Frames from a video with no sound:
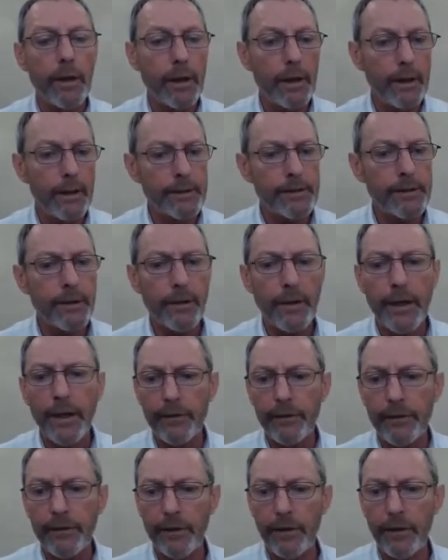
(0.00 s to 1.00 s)
Uh, so
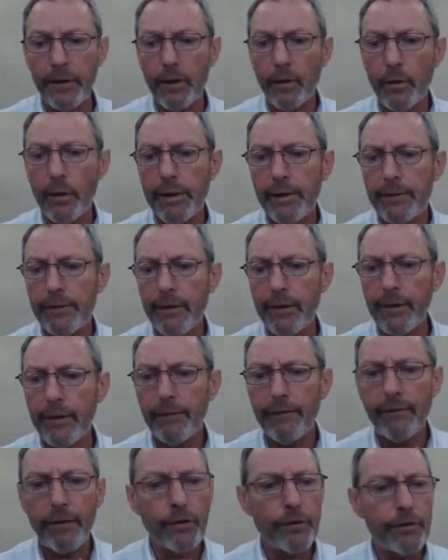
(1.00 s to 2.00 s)
that's uh, quite a
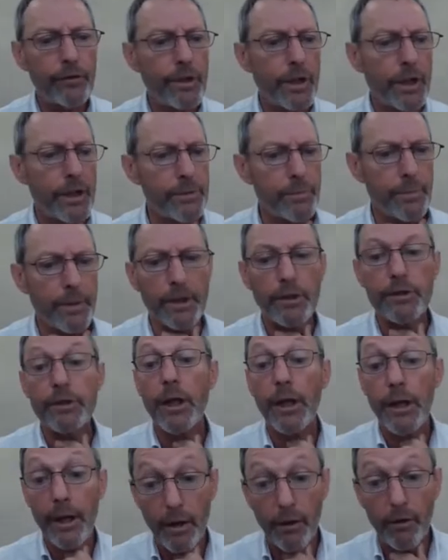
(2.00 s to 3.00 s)
significant change because
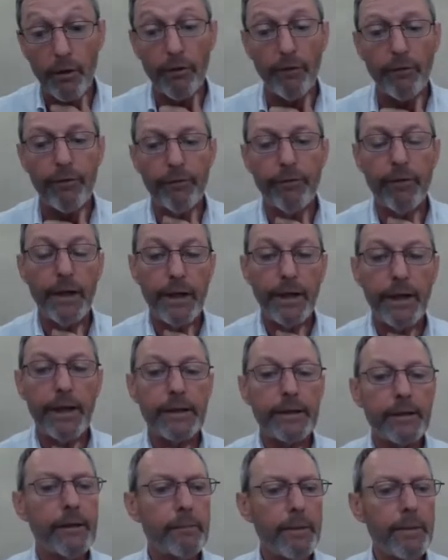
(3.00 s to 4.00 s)
I know for a
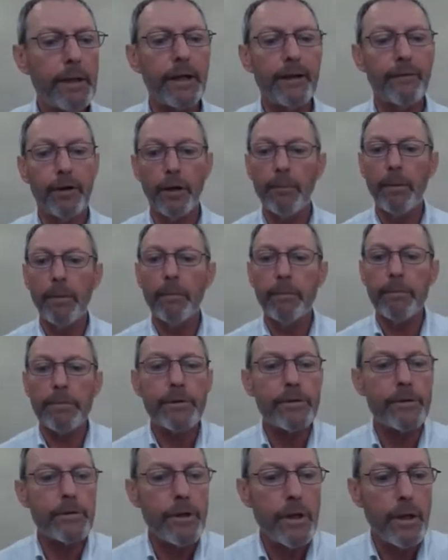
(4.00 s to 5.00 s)
fact that many of our
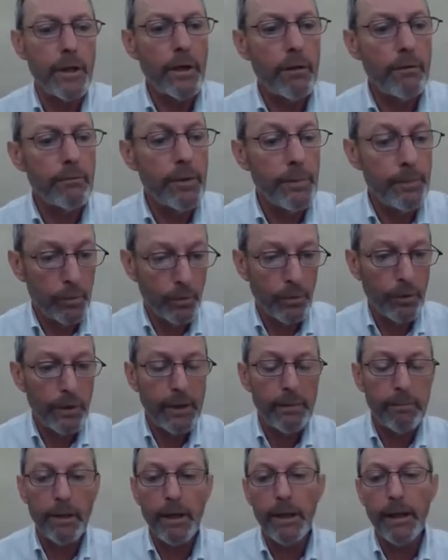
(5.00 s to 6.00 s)
members
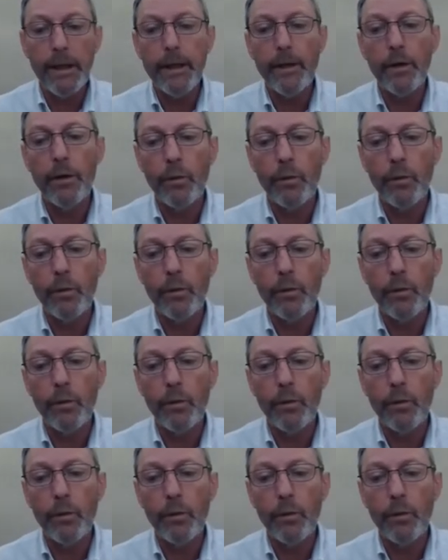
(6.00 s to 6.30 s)
report Himalayan